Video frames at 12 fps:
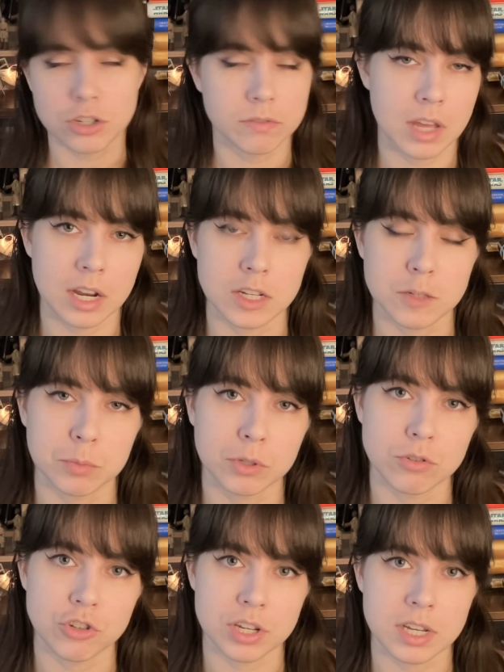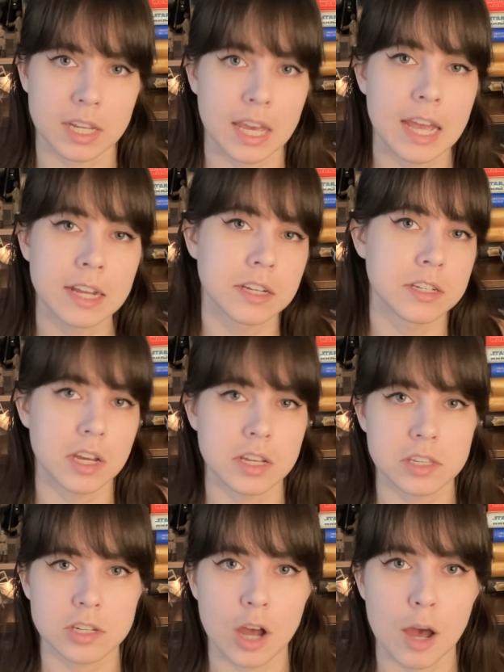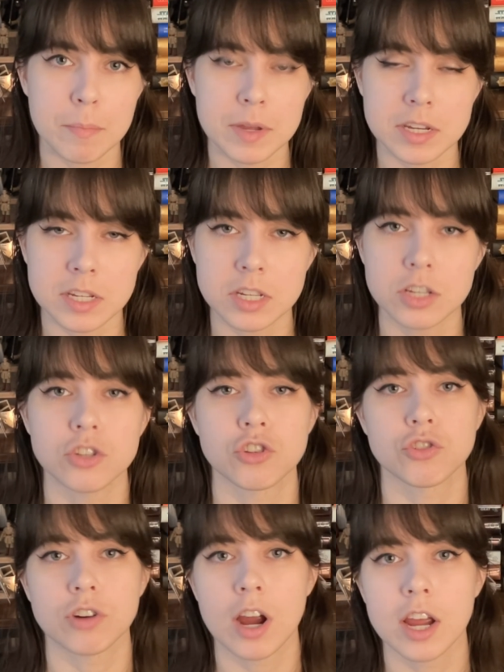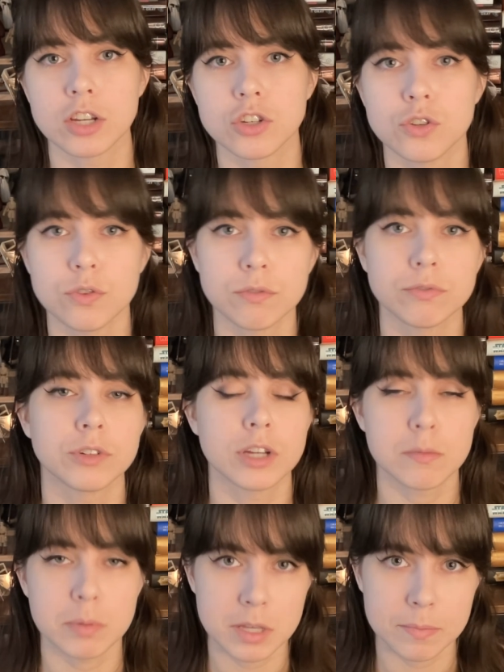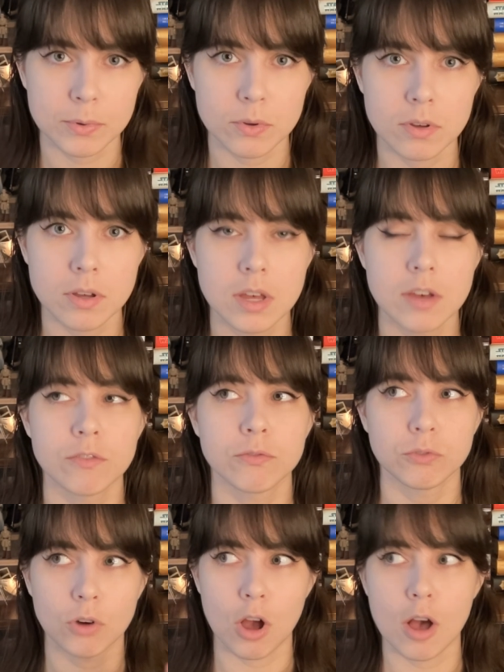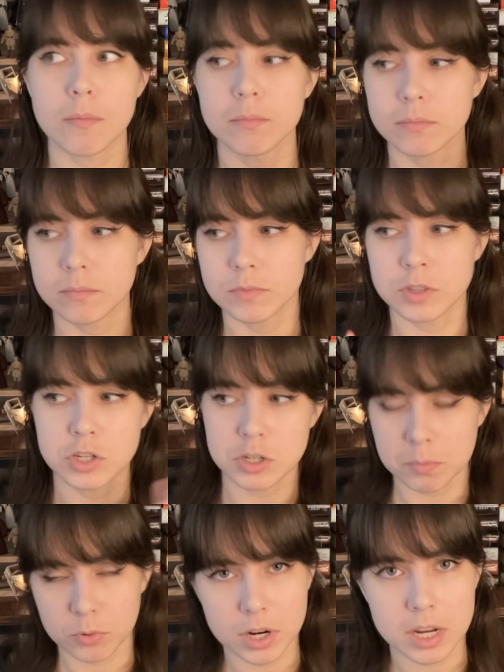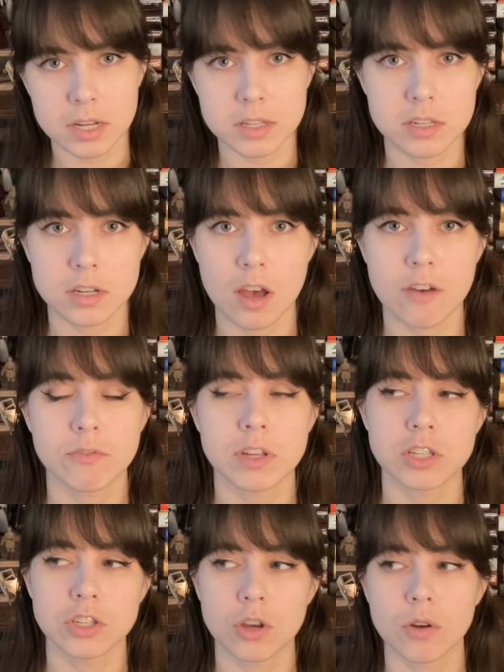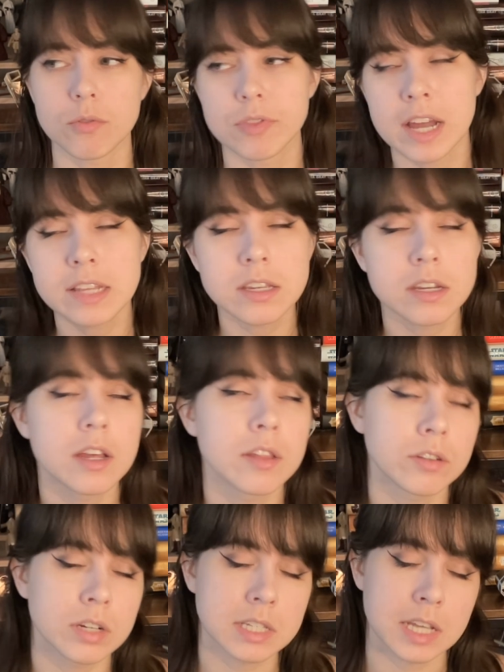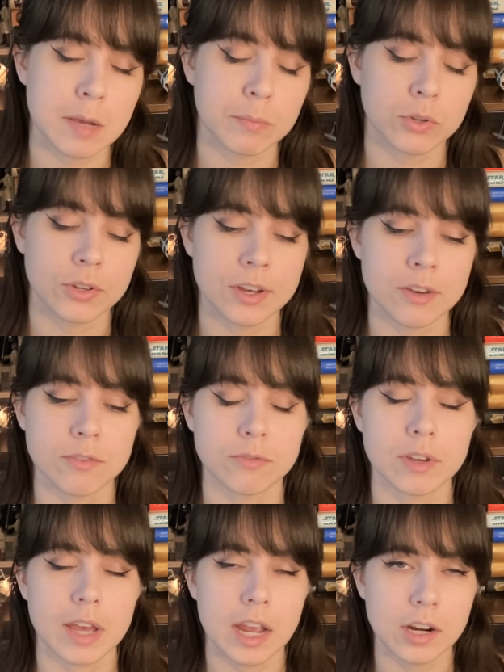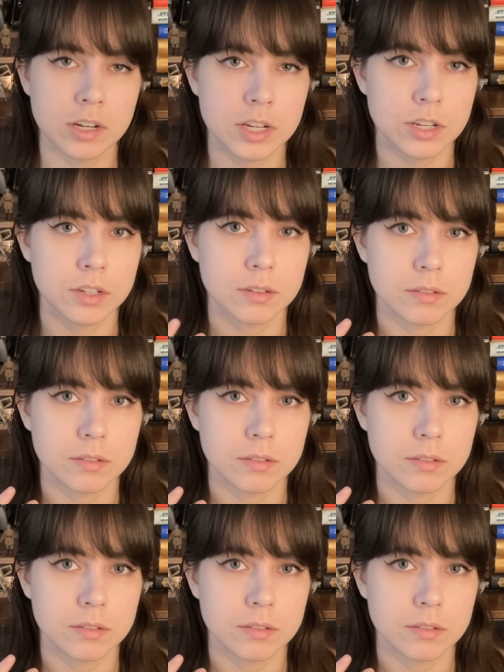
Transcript: of that explosion, Kanan does stop, and he's trying to free people from the debris and stuff. And so that's another example of Hera